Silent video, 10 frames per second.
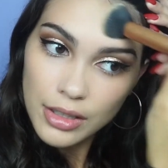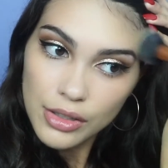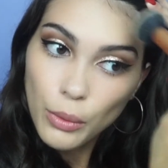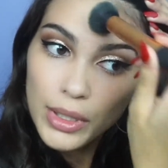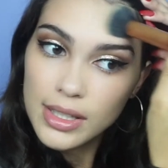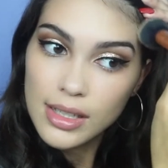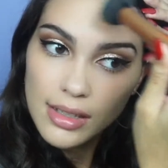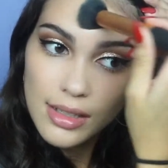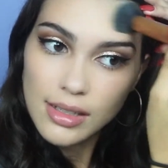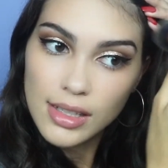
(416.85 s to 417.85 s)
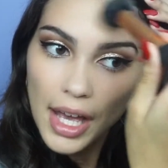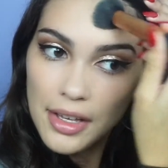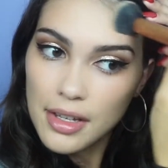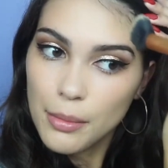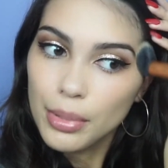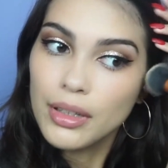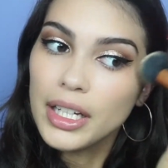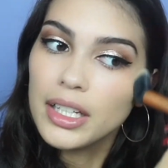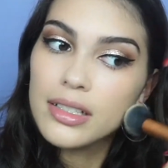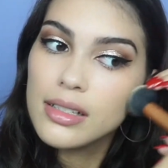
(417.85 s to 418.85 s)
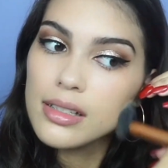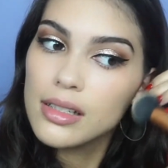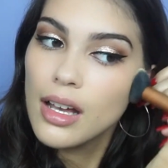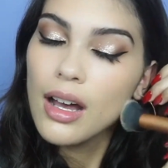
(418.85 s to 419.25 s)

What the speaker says: So once this is set in place,